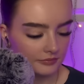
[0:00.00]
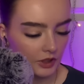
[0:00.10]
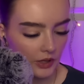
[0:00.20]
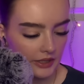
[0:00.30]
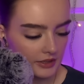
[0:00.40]

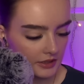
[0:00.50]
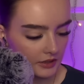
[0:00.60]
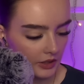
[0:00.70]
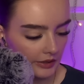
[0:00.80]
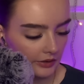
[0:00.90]
Great,
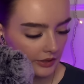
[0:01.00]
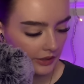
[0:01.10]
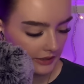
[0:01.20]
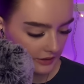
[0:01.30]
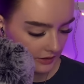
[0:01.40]
great, great,
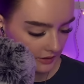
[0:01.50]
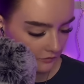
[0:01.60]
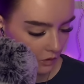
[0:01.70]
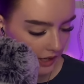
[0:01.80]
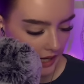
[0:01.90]
great.
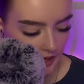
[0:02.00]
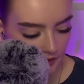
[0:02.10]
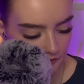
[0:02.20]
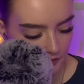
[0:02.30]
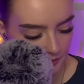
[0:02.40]

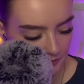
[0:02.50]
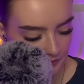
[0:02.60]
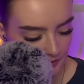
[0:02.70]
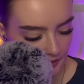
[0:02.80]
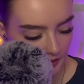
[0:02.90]
4.5.
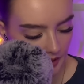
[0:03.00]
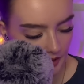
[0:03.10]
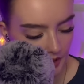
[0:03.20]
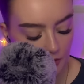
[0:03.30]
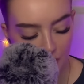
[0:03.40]

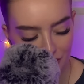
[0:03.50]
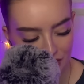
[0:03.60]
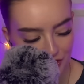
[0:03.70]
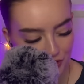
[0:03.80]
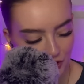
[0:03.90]
Then I
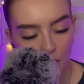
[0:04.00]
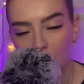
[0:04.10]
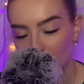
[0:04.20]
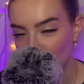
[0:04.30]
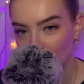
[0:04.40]
watched
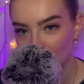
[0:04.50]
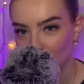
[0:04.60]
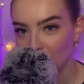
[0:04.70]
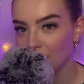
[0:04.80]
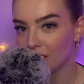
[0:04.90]
Saltburn,
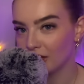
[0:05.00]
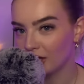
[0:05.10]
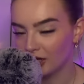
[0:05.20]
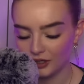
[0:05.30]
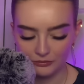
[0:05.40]

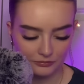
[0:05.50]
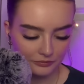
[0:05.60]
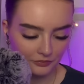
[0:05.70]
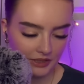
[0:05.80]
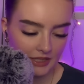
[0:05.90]

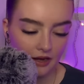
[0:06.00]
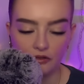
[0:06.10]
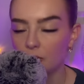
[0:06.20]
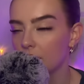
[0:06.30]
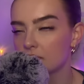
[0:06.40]
because
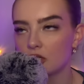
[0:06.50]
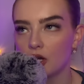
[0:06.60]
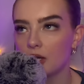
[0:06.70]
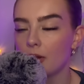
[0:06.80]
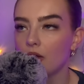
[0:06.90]
everyone was
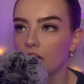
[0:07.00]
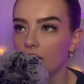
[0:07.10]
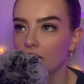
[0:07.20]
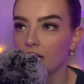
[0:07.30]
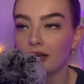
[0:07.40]
talking about
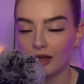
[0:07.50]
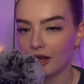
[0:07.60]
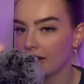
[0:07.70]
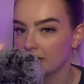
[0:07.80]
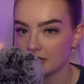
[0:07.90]
it and
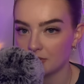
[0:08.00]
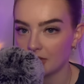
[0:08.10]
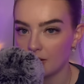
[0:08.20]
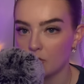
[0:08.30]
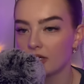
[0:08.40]
I had to see what
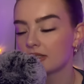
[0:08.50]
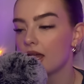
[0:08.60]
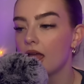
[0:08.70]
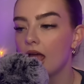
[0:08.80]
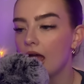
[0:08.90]
the hype was.
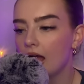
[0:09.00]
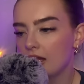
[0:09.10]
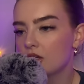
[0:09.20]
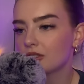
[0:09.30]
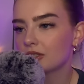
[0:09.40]

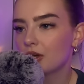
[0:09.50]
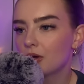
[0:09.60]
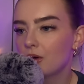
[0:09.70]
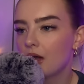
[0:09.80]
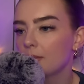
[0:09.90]
I also,
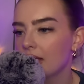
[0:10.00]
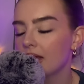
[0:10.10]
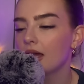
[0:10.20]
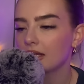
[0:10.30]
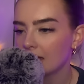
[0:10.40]
I'm
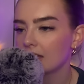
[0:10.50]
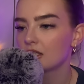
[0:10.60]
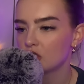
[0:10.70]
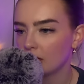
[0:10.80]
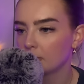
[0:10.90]
like, I get
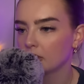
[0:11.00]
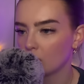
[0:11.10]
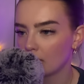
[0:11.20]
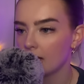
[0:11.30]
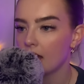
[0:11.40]
the Jacob
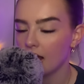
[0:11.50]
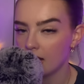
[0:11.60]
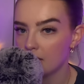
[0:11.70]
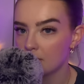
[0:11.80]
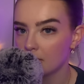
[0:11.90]
Elordi
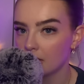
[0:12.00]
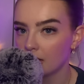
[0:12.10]
hype.